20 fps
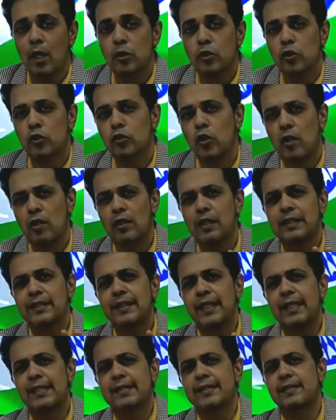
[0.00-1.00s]
So, Donald,
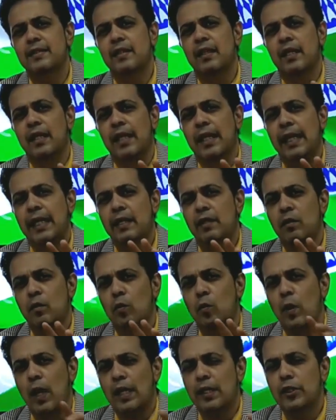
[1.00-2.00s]
just
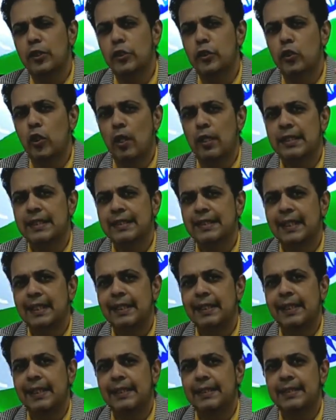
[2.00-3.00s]
in one short
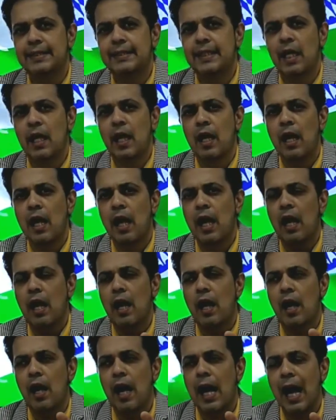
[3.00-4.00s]
sentence.
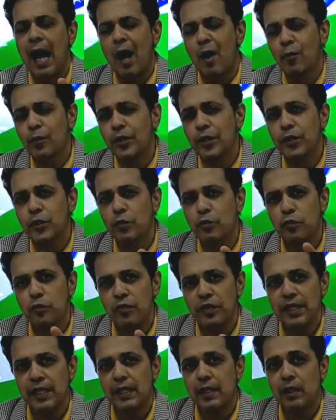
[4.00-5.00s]
How did you
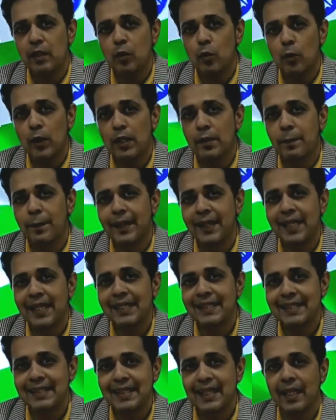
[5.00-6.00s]
feel when
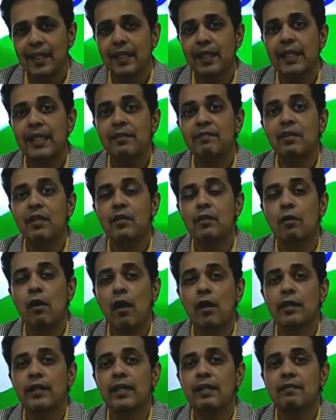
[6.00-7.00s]
Biden said he will
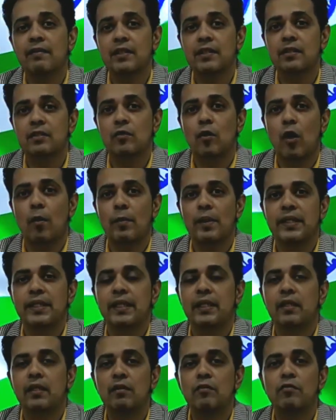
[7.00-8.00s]
not give us raw
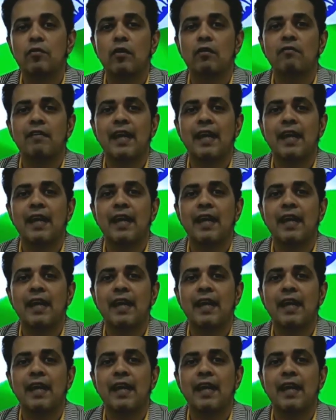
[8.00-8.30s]
material for